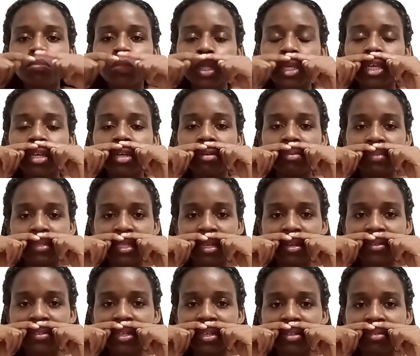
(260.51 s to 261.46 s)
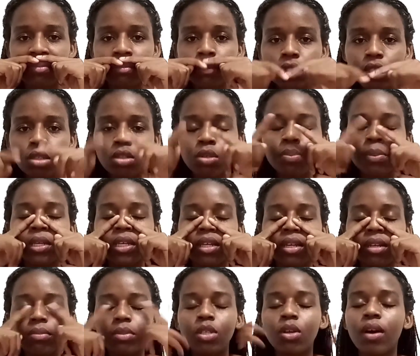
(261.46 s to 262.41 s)
It comes down here, you bring
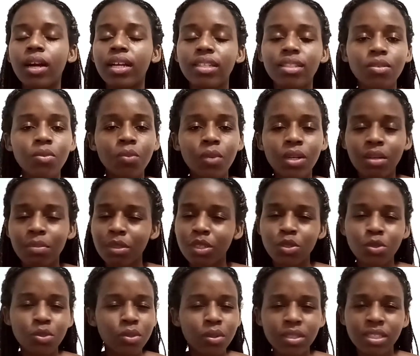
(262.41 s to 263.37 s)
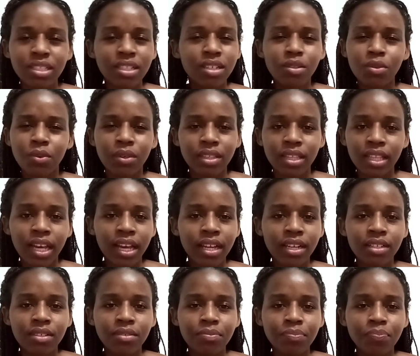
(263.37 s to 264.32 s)
it up. So I didn't want to be dealing with
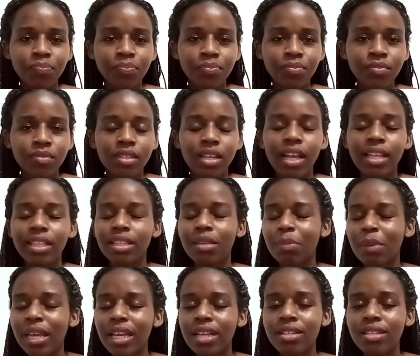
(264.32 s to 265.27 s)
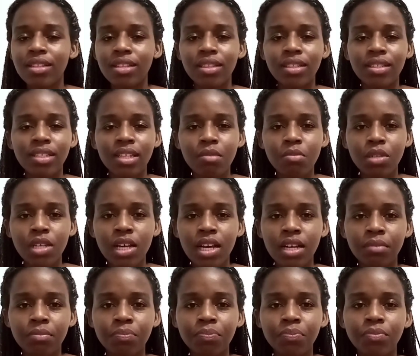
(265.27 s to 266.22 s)
that and the pains at the same
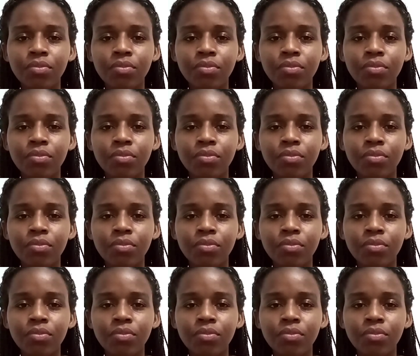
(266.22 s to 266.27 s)
time.